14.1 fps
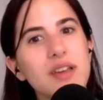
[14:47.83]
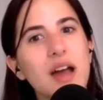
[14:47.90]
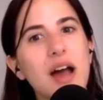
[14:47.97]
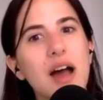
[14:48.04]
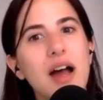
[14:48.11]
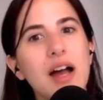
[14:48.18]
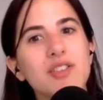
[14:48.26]

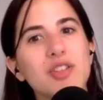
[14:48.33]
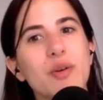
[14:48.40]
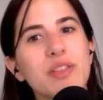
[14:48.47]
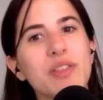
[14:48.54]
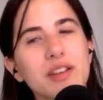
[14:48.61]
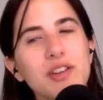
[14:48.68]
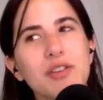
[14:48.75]
So I
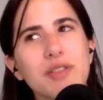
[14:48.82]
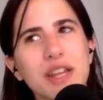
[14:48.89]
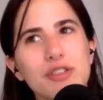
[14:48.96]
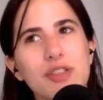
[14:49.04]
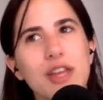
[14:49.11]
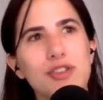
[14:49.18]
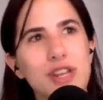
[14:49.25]
think,
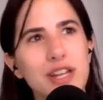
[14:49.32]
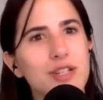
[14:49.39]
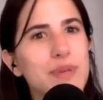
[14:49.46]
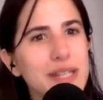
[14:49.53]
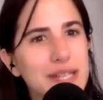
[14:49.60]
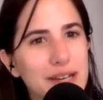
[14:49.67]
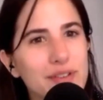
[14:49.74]
they need to
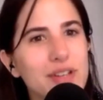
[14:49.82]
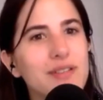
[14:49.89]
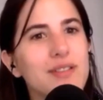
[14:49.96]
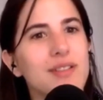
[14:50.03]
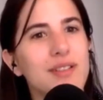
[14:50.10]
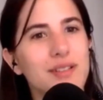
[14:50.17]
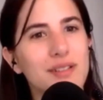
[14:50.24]
be given